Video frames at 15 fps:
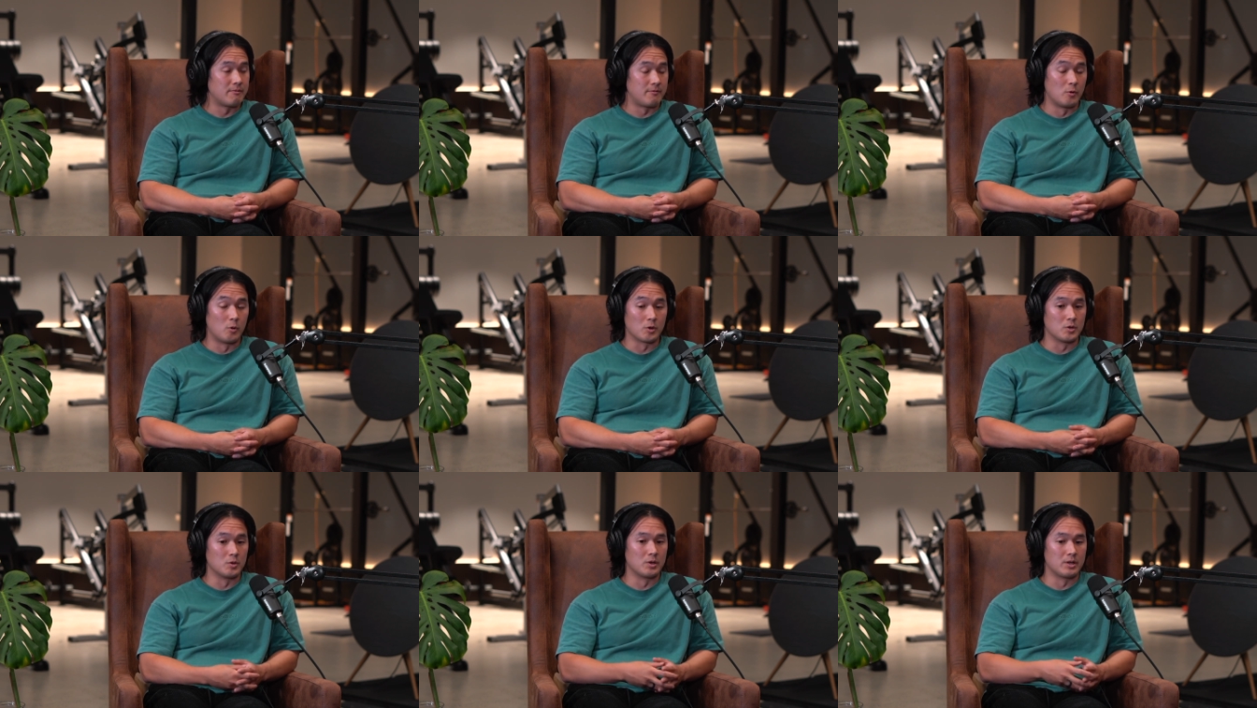
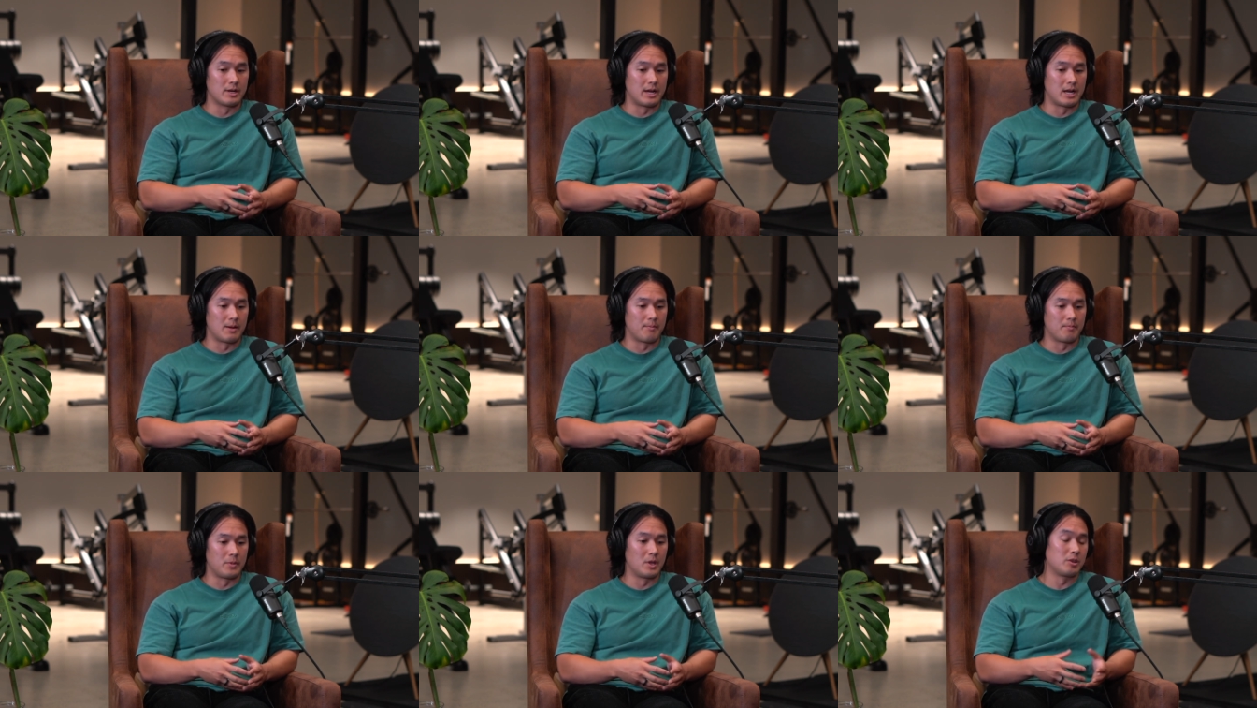for good,
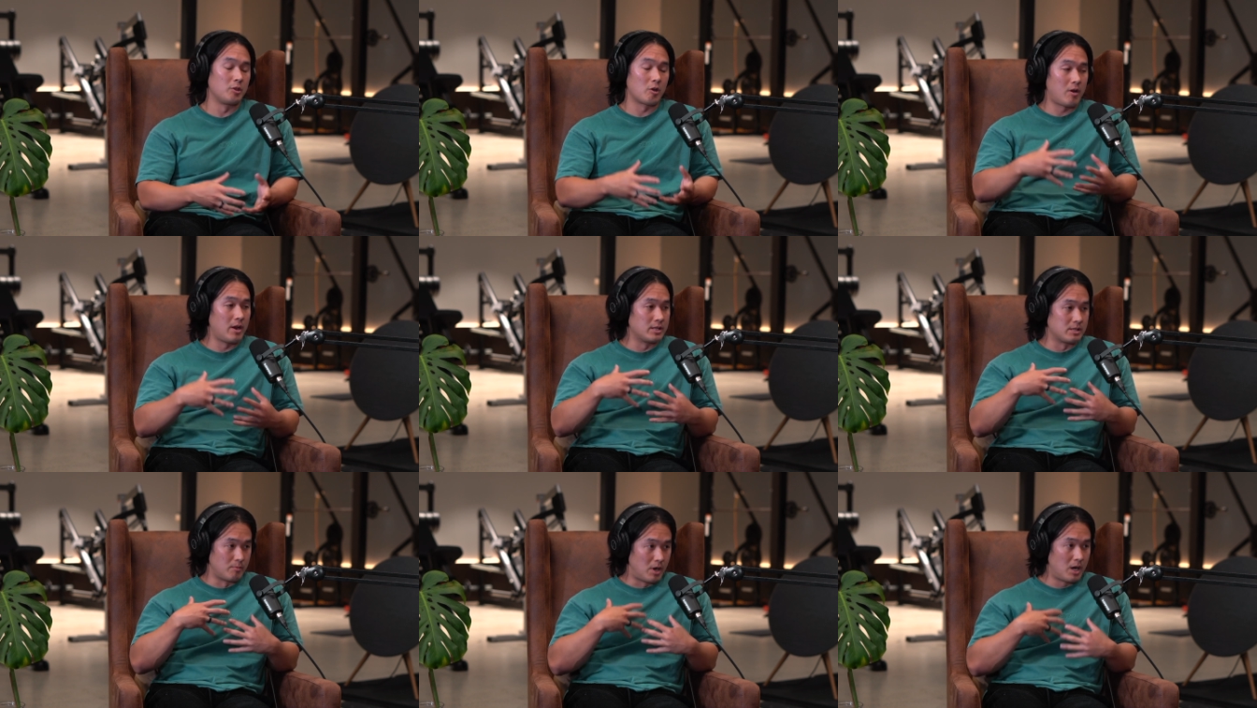not
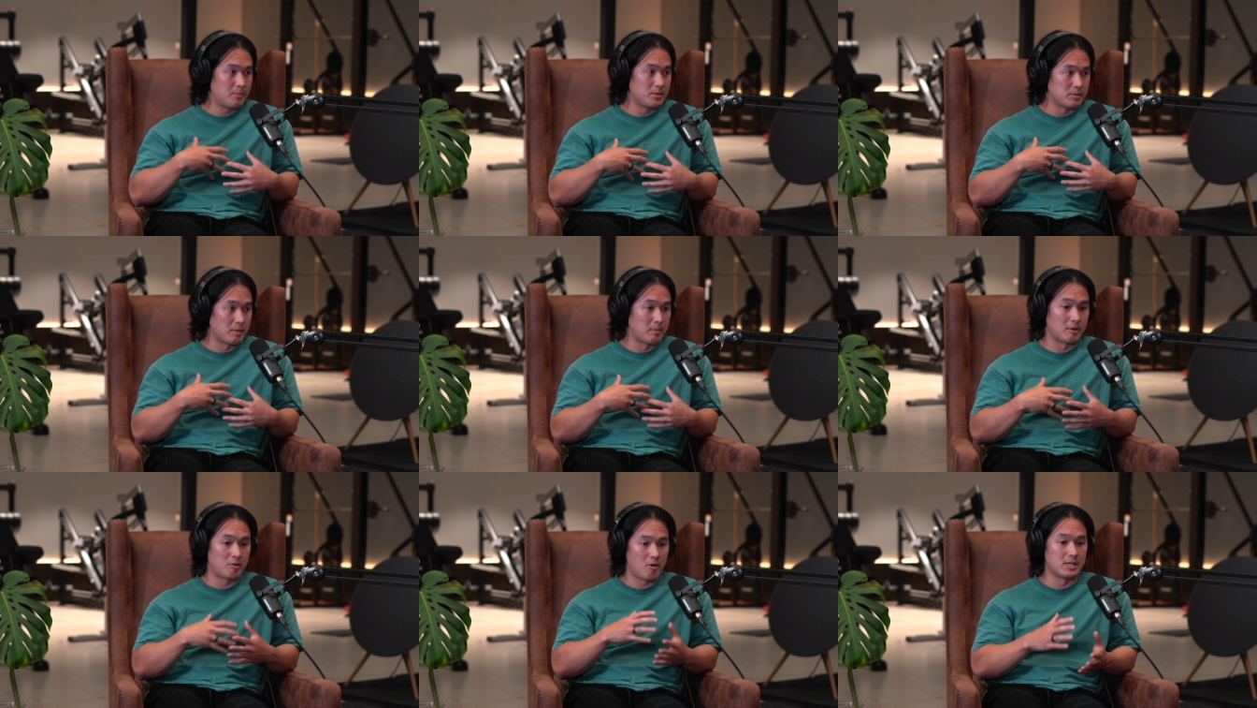creators in my
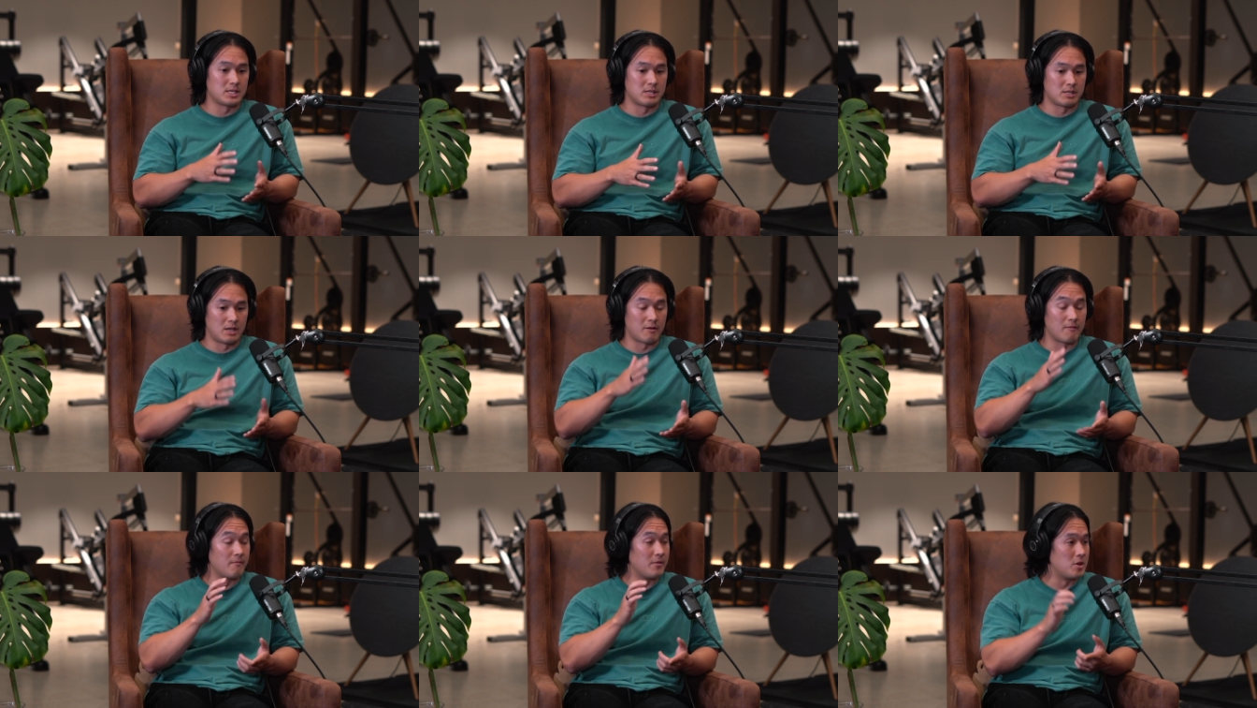perspective, but creators in
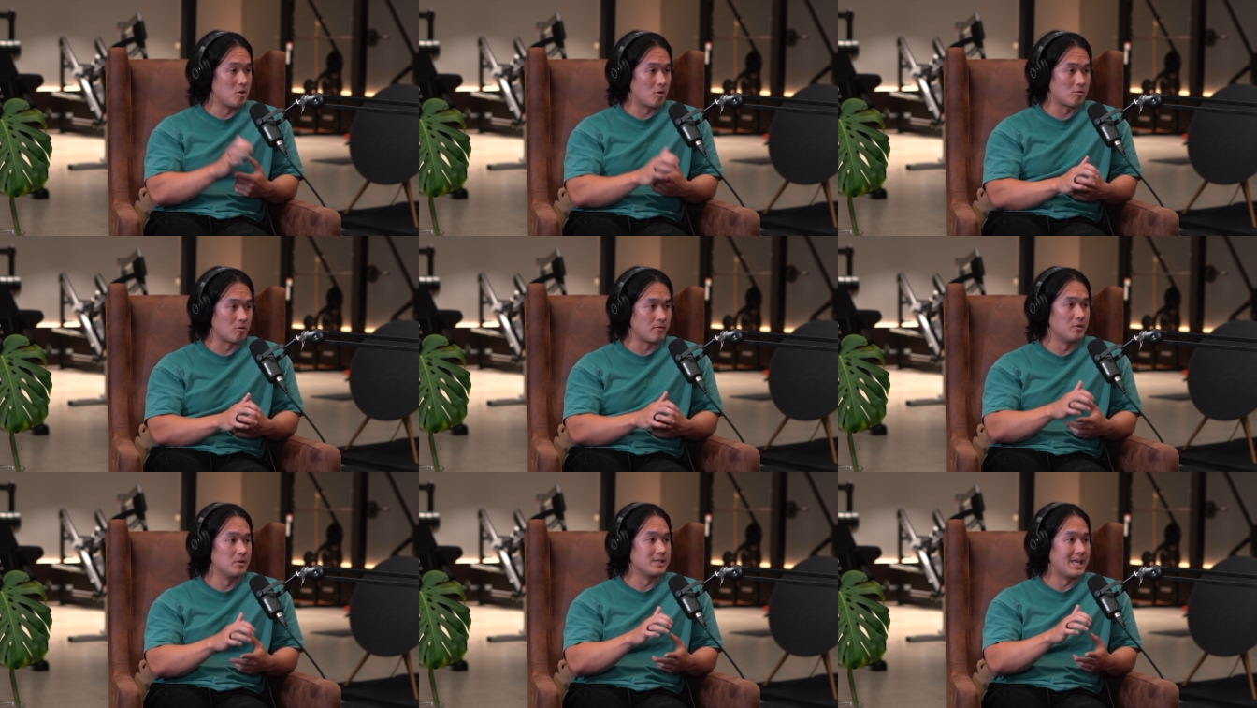like
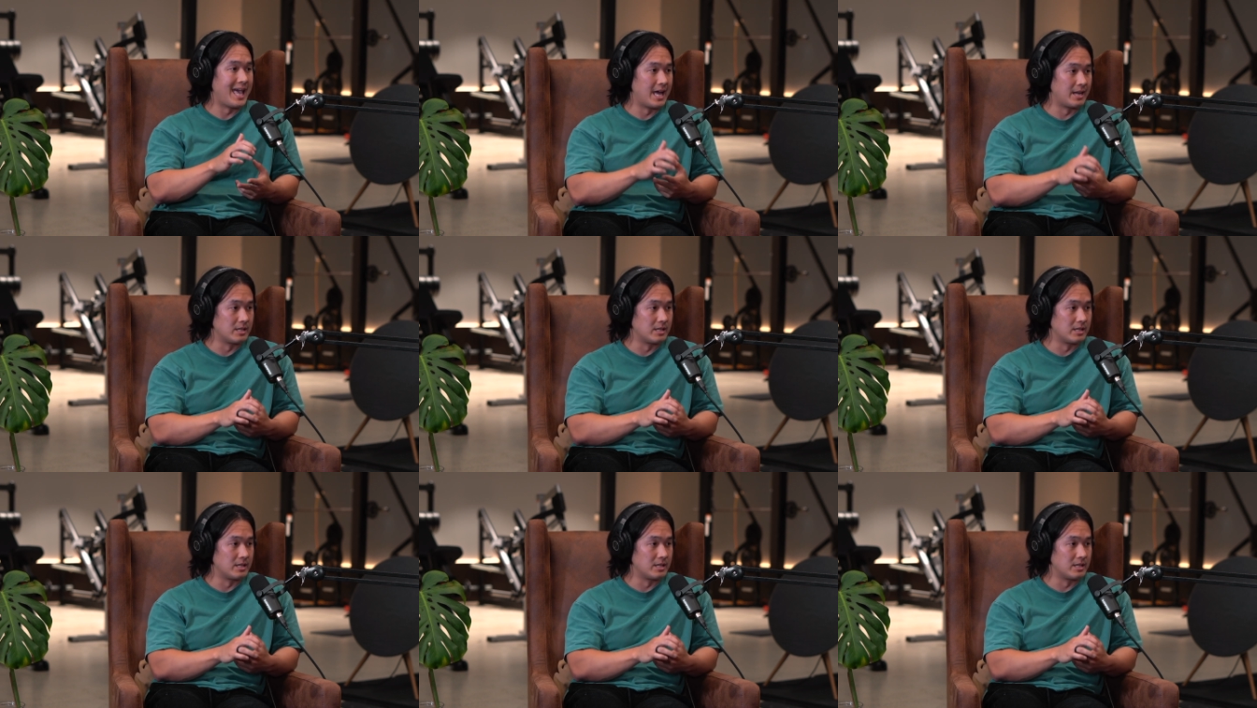videographers,